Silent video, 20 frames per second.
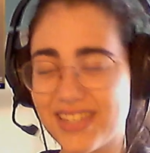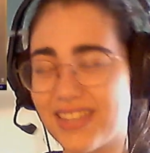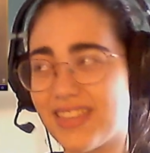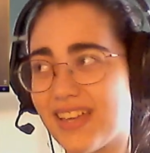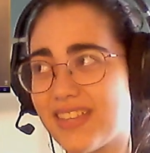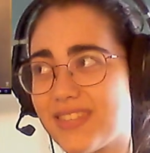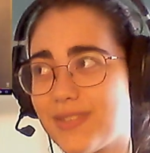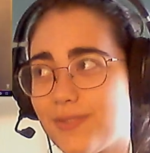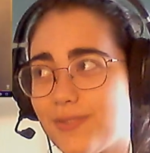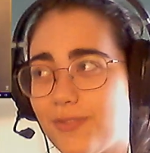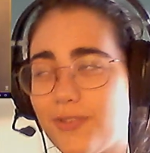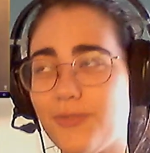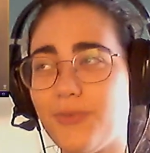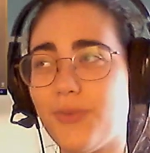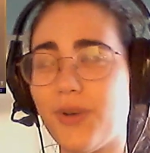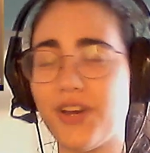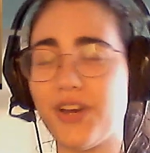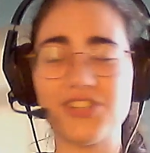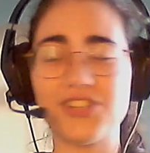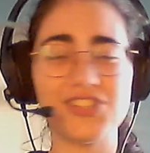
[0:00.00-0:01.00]
That's
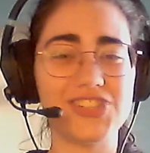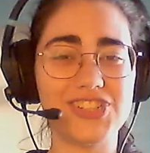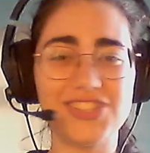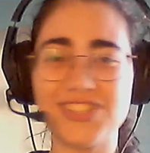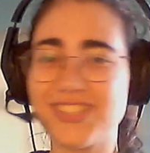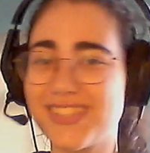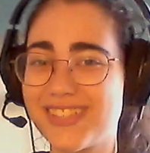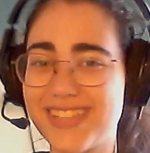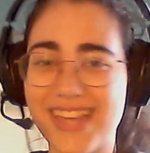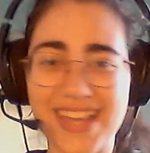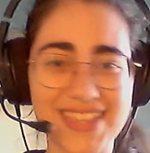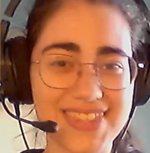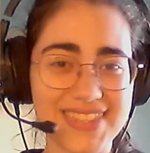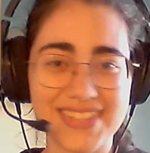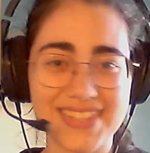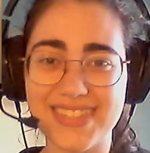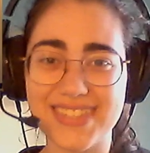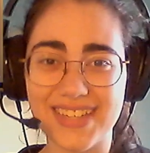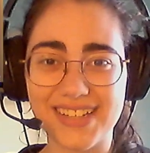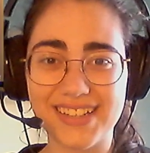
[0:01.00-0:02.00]
from where she just gets
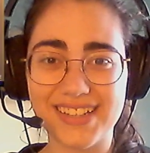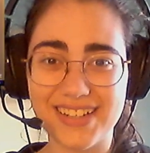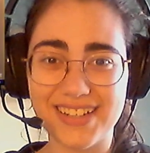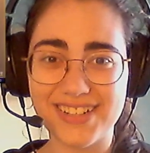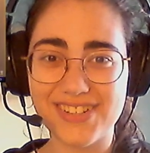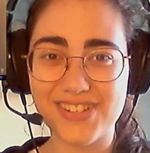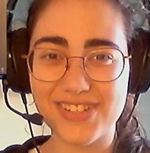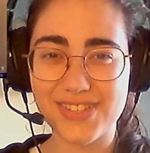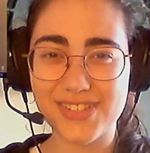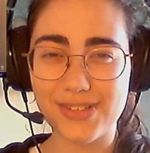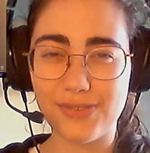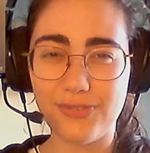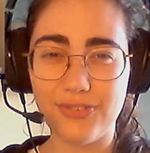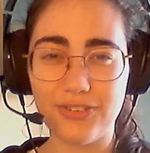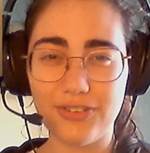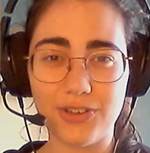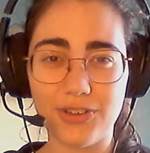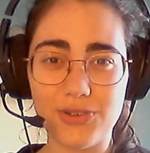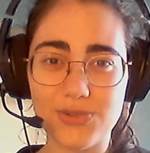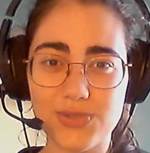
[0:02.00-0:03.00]
excited and just
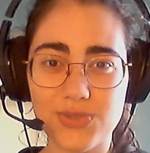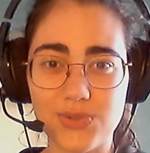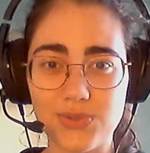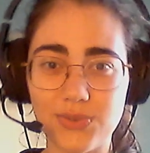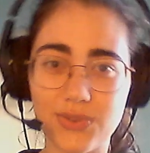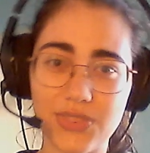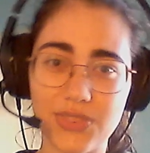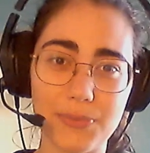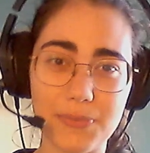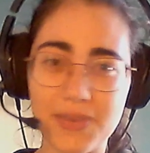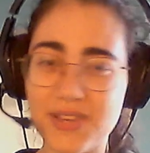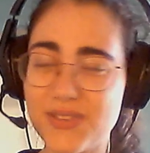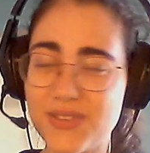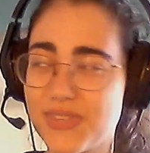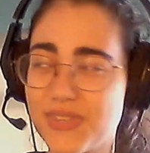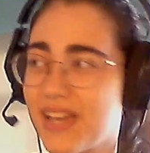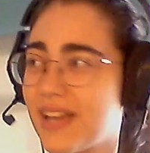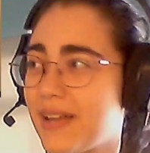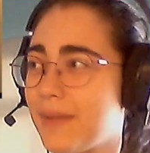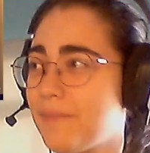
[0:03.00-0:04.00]
flows through with the
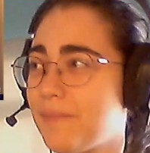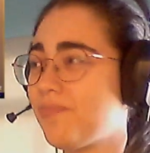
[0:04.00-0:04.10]
music?